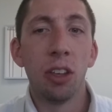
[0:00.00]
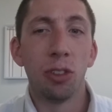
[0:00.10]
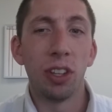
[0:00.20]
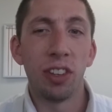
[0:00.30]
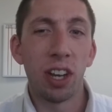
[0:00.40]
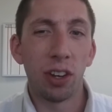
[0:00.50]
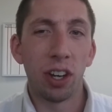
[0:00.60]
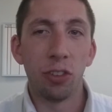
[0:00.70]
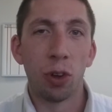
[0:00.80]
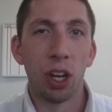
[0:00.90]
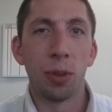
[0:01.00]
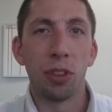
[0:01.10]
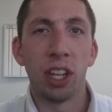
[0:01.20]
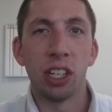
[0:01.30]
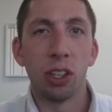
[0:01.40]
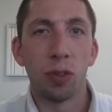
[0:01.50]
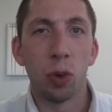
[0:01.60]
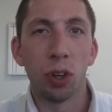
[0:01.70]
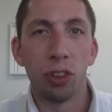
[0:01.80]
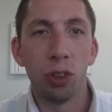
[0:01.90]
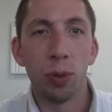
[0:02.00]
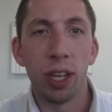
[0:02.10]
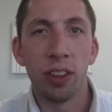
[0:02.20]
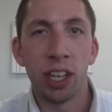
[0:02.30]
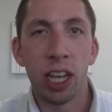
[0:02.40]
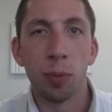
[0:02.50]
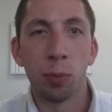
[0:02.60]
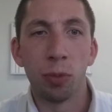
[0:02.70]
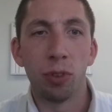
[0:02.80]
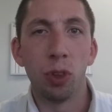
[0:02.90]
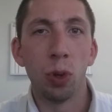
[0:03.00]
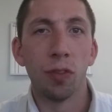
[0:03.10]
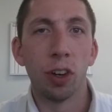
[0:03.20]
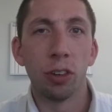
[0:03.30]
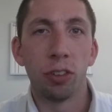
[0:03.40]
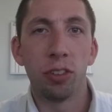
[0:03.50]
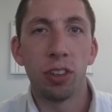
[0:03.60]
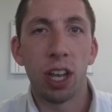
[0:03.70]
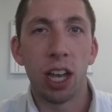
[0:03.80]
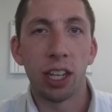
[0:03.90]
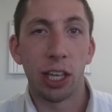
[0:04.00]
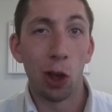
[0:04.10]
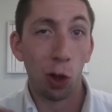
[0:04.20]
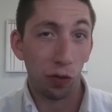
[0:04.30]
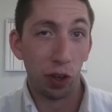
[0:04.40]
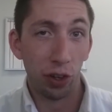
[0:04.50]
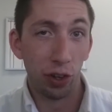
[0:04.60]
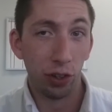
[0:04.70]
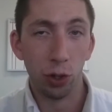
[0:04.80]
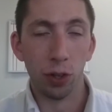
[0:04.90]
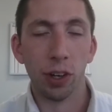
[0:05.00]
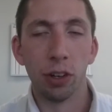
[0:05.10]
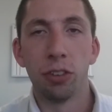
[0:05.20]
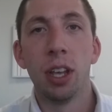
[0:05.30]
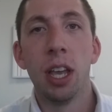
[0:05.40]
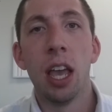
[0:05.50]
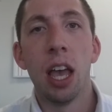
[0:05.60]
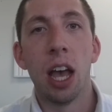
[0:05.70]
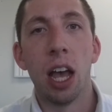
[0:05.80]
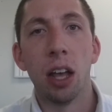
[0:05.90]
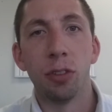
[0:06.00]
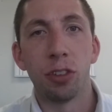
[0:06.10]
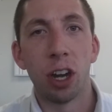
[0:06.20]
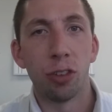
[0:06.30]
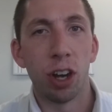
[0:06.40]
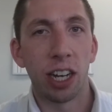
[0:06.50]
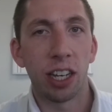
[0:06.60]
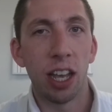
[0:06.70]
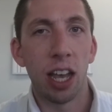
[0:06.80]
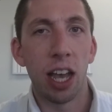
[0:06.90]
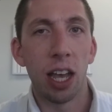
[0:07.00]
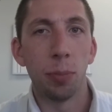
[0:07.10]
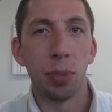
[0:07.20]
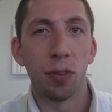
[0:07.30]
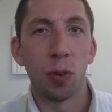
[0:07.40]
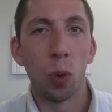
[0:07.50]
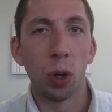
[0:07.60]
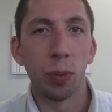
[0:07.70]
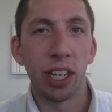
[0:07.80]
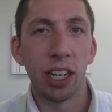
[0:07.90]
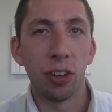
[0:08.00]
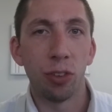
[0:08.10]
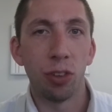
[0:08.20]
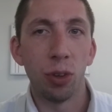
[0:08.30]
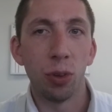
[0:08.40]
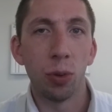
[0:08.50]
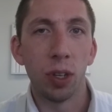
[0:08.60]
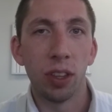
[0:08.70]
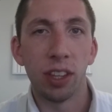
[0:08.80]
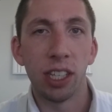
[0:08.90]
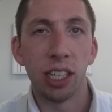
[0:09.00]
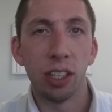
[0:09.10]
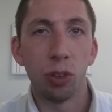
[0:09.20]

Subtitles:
So it's another enjoyable thing to look forward to in the Abrams universe, Kelvin universe of Star Trek, before we get into the